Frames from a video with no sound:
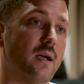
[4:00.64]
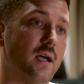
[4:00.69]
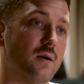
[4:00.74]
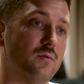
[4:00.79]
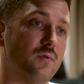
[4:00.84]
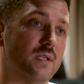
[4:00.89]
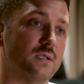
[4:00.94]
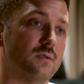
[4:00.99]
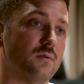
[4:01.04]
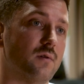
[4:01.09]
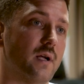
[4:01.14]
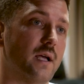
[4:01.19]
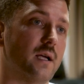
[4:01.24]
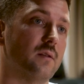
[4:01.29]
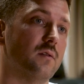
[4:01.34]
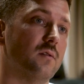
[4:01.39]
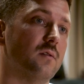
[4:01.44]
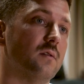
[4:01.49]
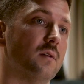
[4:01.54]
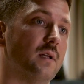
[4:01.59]
and
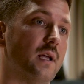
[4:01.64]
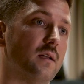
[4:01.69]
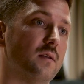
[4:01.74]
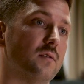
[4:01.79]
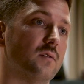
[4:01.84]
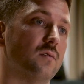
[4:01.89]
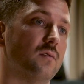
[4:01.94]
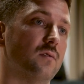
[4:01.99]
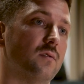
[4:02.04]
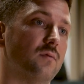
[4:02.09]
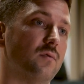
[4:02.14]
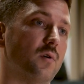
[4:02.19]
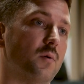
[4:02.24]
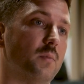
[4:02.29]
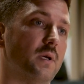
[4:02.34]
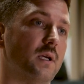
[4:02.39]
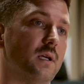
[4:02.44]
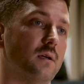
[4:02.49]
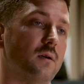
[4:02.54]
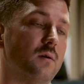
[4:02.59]
resurrect. That's, for
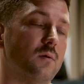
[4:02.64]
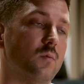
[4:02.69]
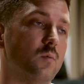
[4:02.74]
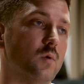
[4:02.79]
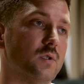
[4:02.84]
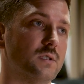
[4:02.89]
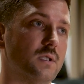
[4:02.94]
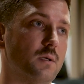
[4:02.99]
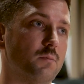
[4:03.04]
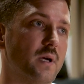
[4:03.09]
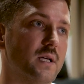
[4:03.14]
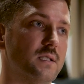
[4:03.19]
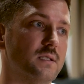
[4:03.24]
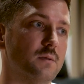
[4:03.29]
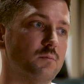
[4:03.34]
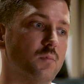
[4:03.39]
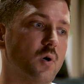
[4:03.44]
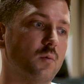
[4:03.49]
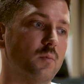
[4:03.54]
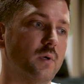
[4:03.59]
me, was an
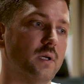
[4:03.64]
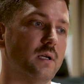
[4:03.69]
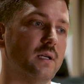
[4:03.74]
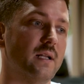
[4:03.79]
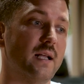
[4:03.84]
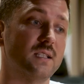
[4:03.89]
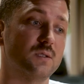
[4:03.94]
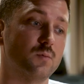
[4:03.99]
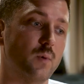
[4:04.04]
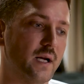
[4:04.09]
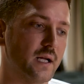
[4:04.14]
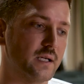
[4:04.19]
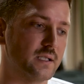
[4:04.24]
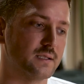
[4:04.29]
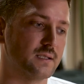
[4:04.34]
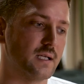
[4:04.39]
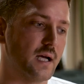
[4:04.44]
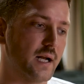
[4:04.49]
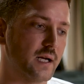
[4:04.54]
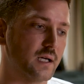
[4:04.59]
amazing moment. And that's when I
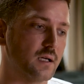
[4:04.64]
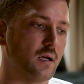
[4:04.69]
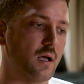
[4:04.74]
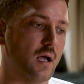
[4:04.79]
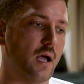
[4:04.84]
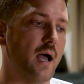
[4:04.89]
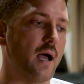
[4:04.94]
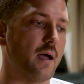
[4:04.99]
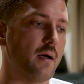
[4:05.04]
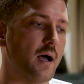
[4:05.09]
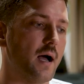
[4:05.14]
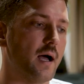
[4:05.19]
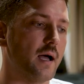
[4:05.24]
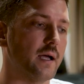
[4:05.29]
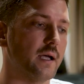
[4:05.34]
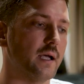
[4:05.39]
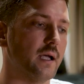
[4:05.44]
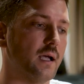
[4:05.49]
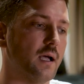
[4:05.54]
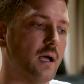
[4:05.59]
decided
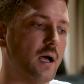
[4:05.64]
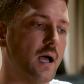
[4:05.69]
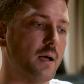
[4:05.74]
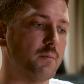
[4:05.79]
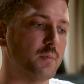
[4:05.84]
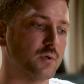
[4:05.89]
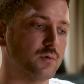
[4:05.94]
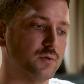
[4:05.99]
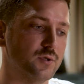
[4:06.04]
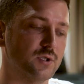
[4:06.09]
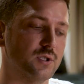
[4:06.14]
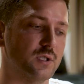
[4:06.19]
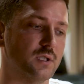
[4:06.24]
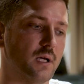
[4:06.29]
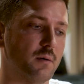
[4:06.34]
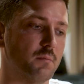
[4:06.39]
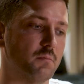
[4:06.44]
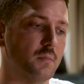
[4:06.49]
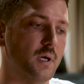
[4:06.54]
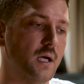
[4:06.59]
I'm a Christian.
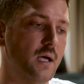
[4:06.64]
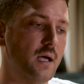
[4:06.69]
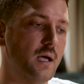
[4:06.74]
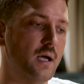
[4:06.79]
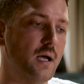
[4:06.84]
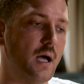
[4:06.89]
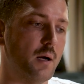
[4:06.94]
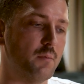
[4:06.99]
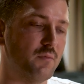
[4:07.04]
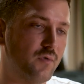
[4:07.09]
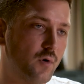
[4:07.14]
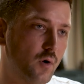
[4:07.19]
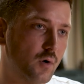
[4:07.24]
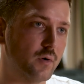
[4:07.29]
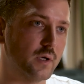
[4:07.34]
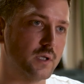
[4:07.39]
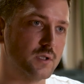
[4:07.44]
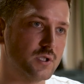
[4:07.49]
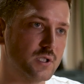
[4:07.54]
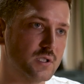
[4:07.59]
I'm
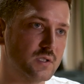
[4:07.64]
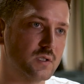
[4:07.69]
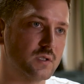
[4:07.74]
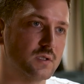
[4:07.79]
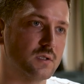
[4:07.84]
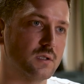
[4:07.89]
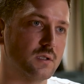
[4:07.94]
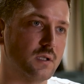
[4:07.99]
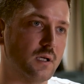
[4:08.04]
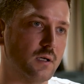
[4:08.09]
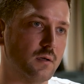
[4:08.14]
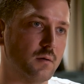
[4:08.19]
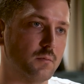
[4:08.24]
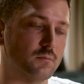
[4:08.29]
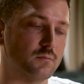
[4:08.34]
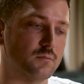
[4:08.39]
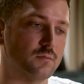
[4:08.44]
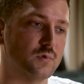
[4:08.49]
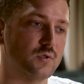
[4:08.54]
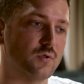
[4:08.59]
following Jesus.
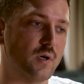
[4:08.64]
I'm